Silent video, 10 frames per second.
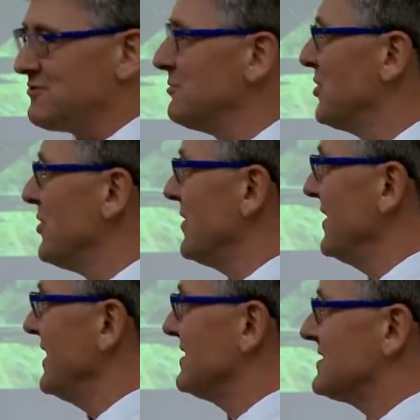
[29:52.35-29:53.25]
from
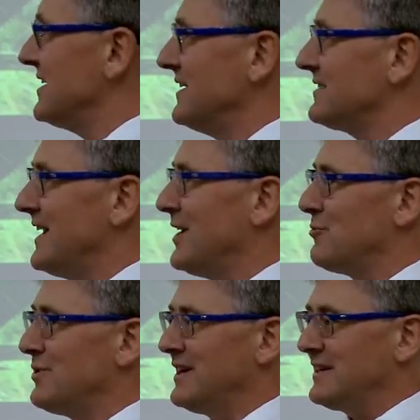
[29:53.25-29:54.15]
going extinct
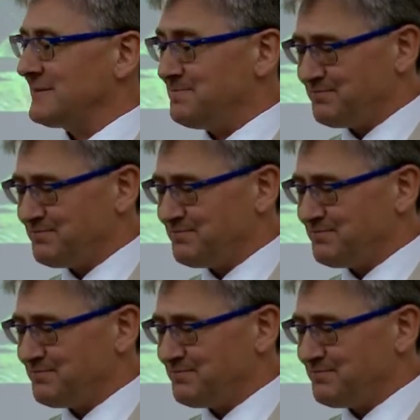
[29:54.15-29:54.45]
outright.